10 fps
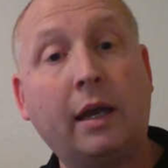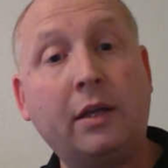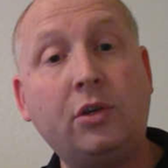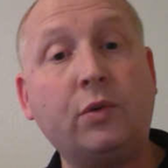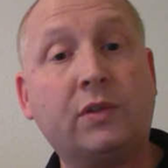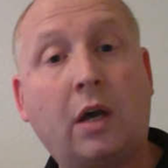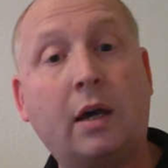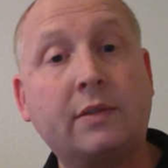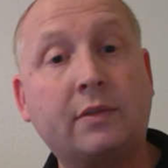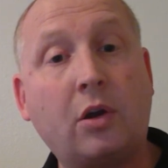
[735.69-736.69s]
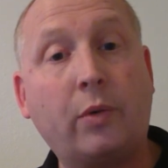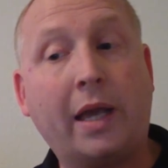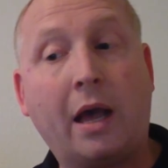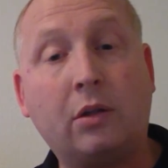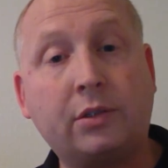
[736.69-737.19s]
And you saw a
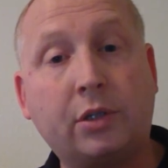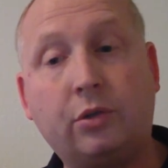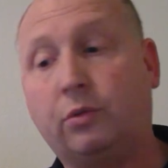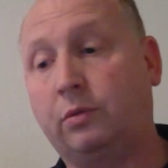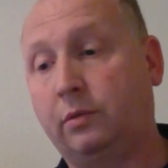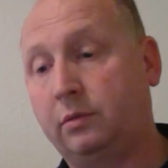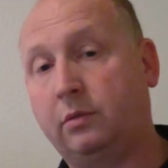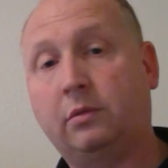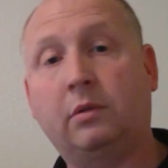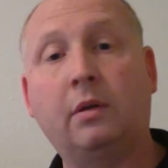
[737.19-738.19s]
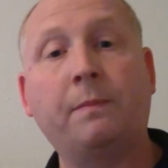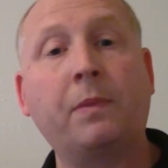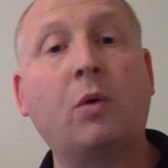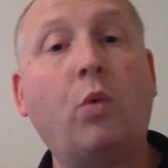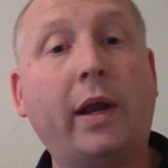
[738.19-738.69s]
snowy owl too.
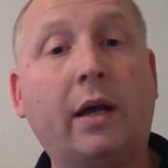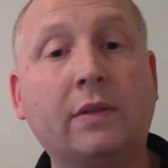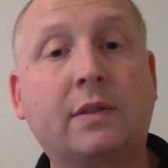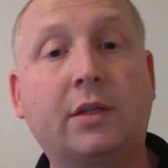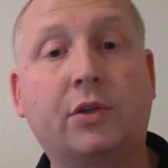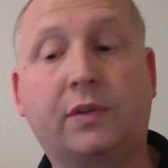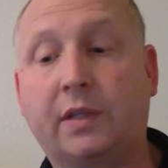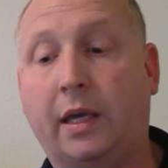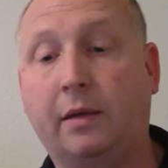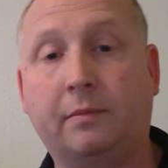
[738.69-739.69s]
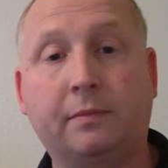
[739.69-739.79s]
What else did you see?